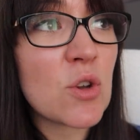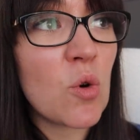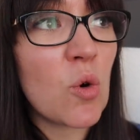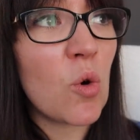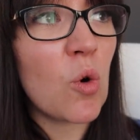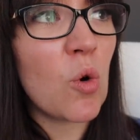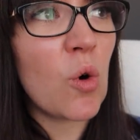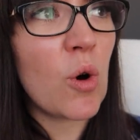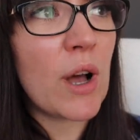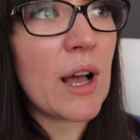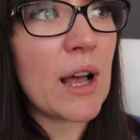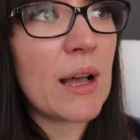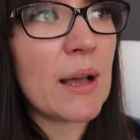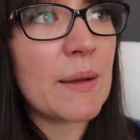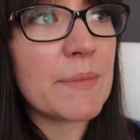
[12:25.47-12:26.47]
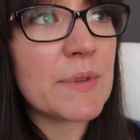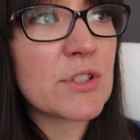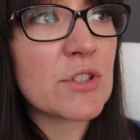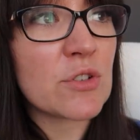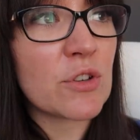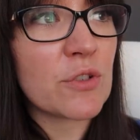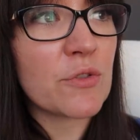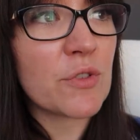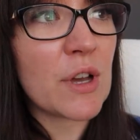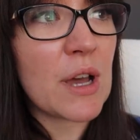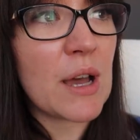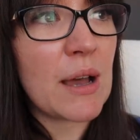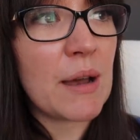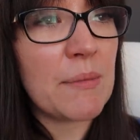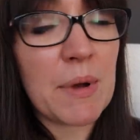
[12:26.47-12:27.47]
or sort of
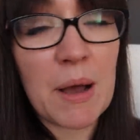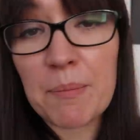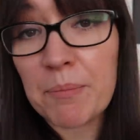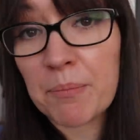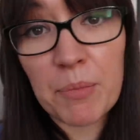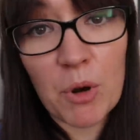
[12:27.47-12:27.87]
a